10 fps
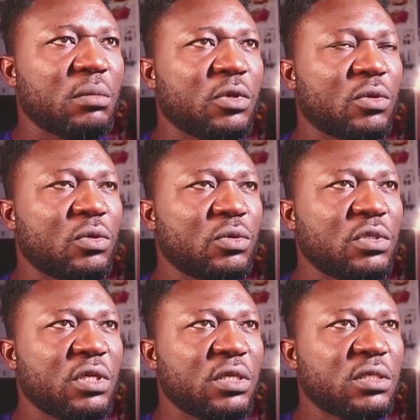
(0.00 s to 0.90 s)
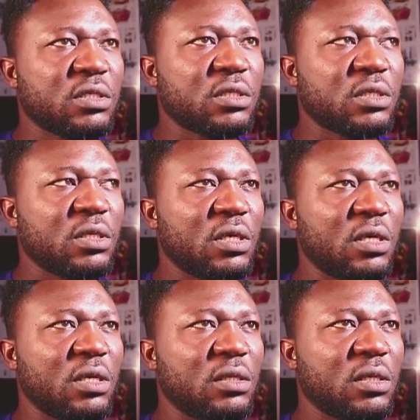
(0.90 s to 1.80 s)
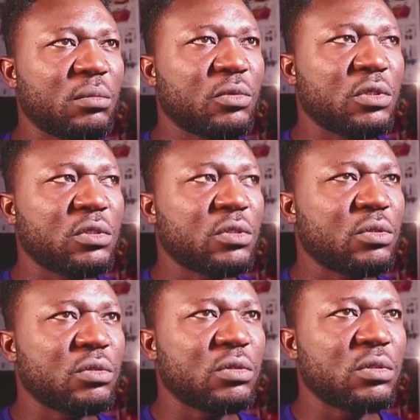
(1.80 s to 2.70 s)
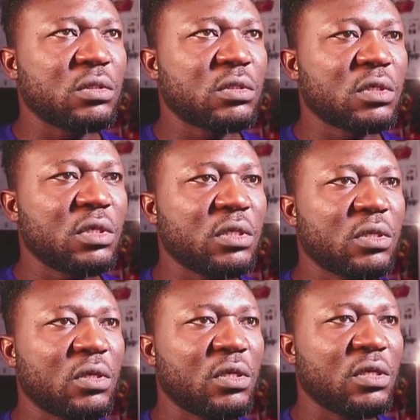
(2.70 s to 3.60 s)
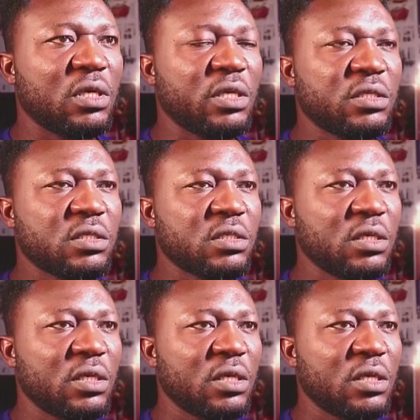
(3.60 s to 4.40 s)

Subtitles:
I'm going to close this, and I'm going to select all of this,